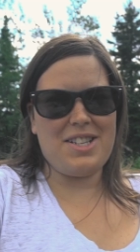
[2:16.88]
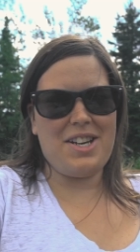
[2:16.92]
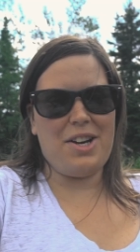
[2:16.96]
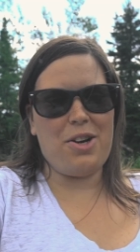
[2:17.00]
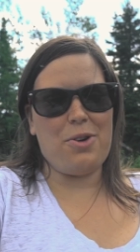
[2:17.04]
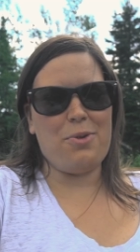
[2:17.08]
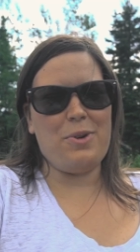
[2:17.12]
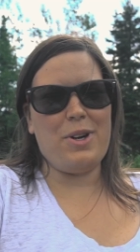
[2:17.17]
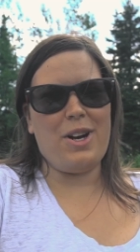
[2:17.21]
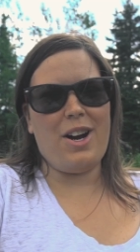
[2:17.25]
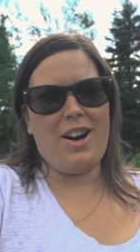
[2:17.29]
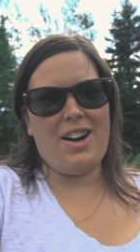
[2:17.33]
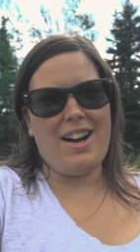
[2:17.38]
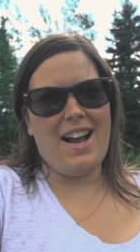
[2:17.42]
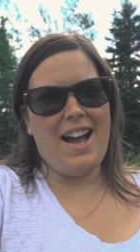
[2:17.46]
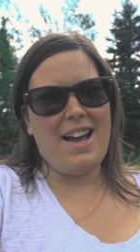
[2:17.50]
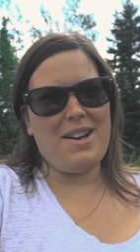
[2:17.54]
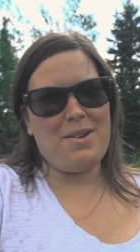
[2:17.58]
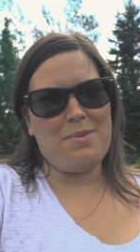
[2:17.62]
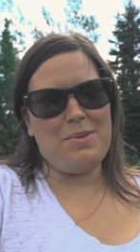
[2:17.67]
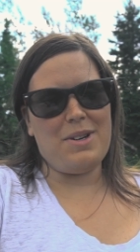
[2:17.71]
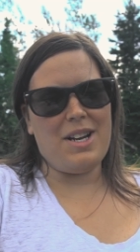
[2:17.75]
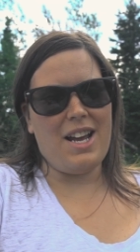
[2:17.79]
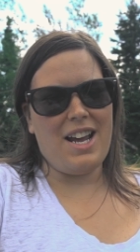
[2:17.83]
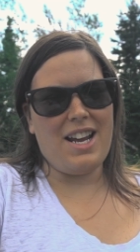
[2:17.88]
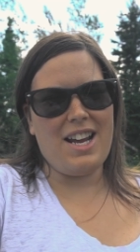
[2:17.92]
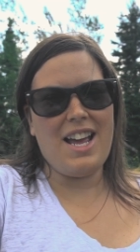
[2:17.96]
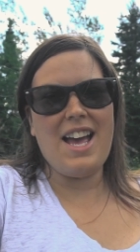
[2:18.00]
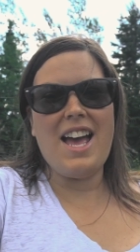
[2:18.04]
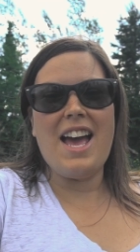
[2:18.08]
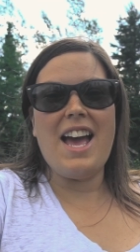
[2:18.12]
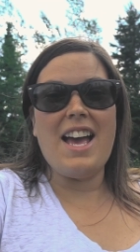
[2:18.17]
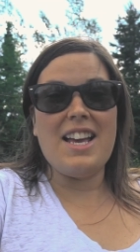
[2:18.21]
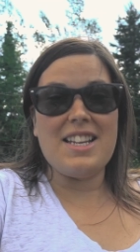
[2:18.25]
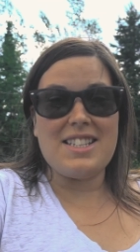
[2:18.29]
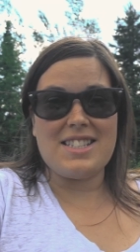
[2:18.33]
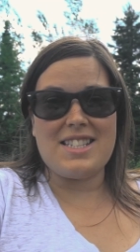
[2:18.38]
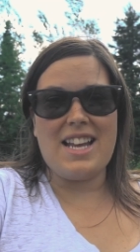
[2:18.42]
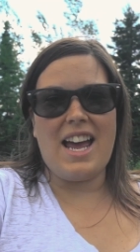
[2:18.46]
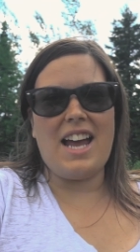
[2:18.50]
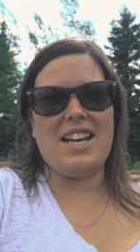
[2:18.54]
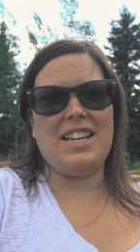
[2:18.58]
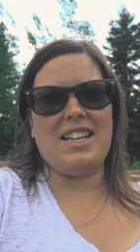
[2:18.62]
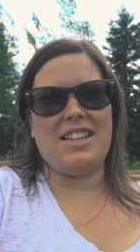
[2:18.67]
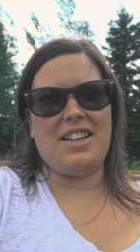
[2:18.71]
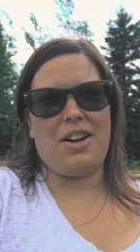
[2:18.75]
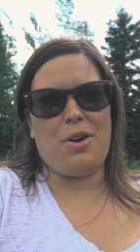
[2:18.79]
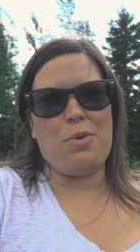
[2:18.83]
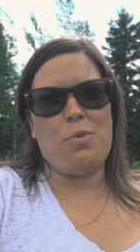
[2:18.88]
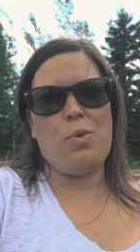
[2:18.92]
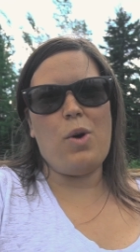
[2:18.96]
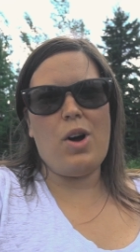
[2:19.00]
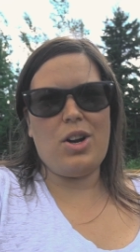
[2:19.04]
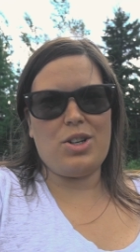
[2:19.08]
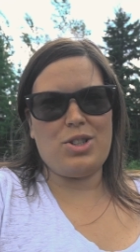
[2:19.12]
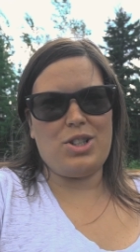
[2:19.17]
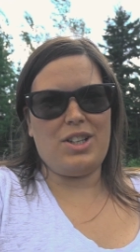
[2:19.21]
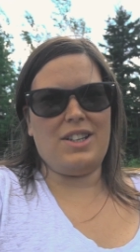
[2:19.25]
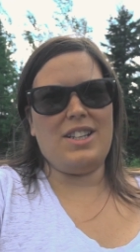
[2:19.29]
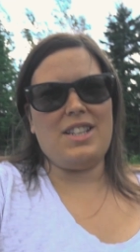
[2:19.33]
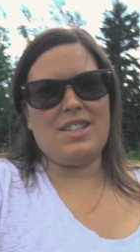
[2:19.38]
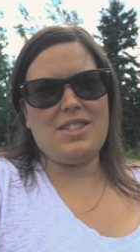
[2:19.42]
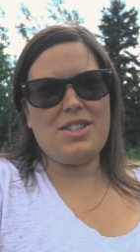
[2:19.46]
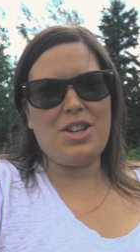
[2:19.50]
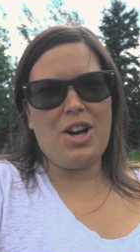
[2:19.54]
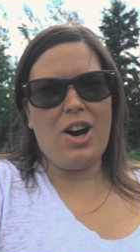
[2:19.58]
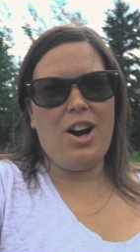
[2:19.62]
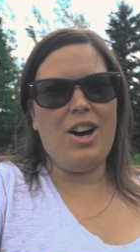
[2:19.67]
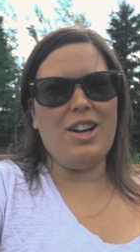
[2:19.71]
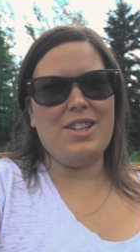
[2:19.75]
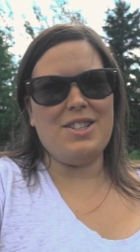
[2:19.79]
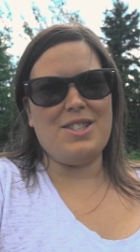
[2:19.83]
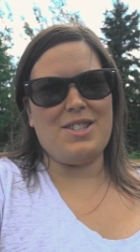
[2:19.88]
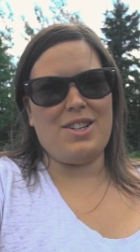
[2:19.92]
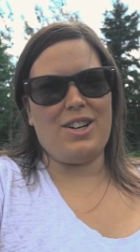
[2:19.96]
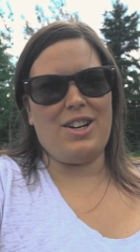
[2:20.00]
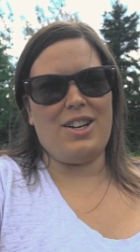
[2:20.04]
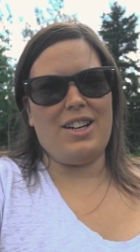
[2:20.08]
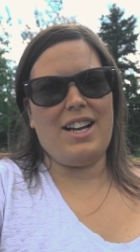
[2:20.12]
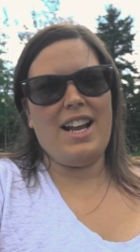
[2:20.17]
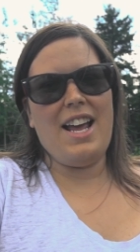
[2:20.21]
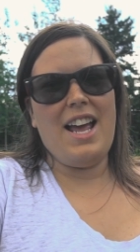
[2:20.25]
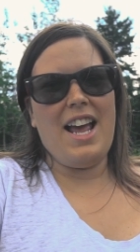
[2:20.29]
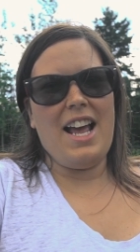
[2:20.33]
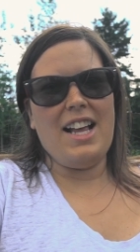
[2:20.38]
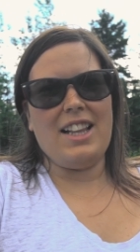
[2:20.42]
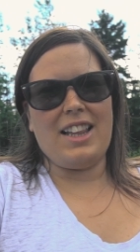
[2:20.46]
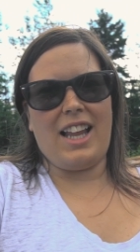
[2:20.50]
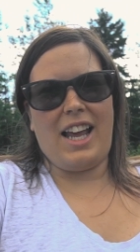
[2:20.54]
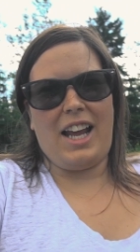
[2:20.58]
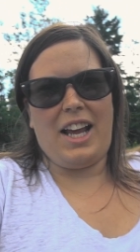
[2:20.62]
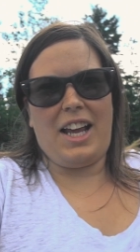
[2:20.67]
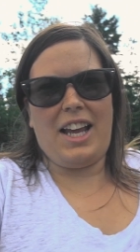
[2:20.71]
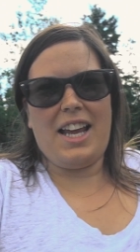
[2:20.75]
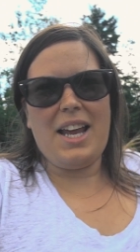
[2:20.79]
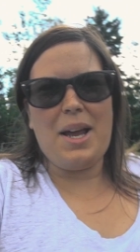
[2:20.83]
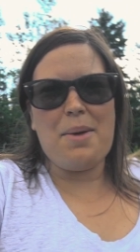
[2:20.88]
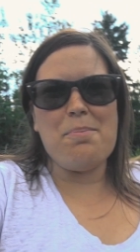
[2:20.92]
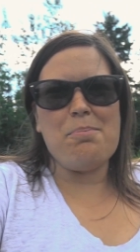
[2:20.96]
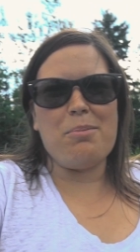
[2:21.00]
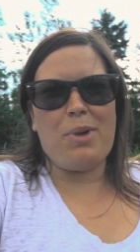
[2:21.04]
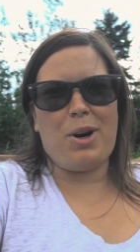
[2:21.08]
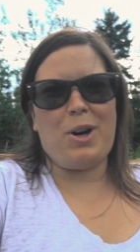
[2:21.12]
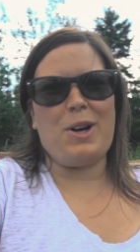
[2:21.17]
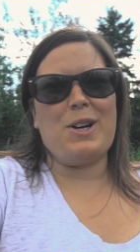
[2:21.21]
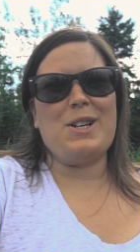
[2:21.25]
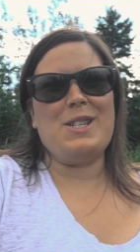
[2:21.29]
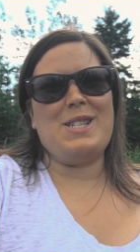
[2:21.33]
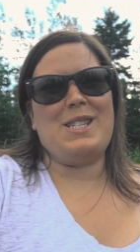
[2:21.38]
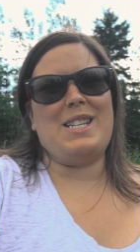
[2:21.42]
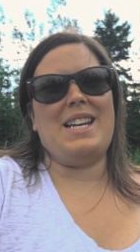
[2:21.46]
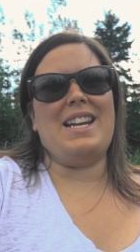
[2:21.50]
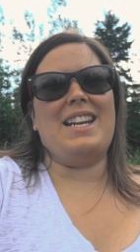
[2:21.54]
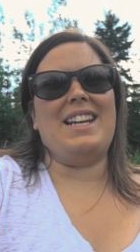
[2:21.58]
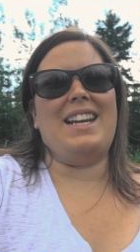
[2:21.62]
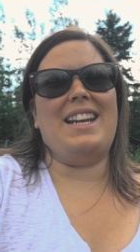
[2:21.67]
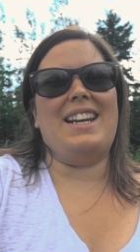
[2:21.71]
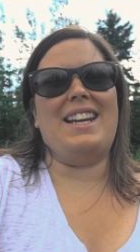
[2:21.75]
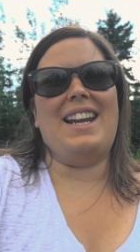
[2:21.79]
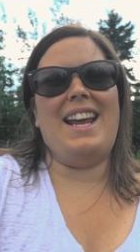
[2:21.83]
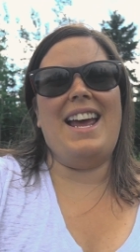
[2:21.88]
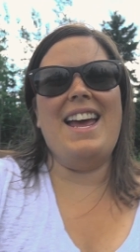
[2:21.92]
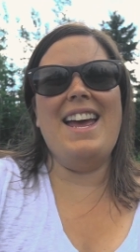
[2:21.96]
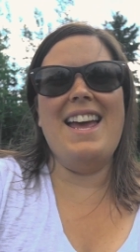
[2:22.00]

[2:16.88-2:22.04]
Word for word: here we are Adam and I standing there watching this concert like immersed in it